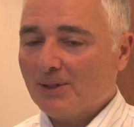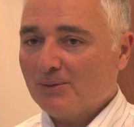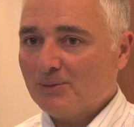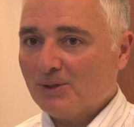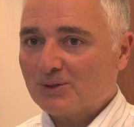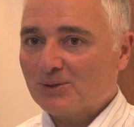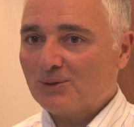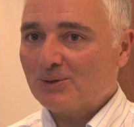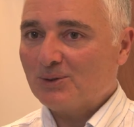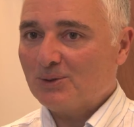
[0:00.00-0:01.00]
I'm not
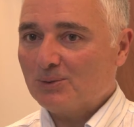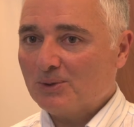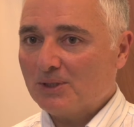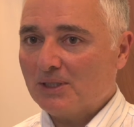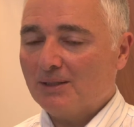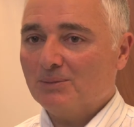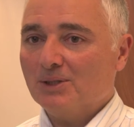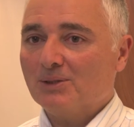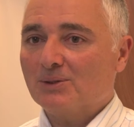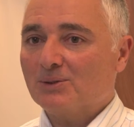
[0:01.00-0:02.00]
sure that you really let me
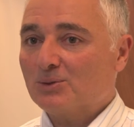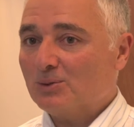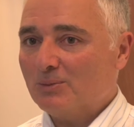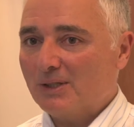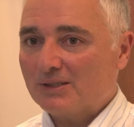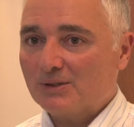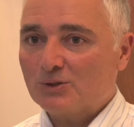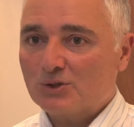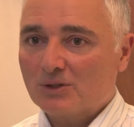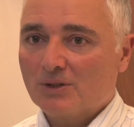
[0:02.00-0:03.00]
hear the true
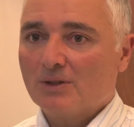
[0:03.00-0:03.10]
message.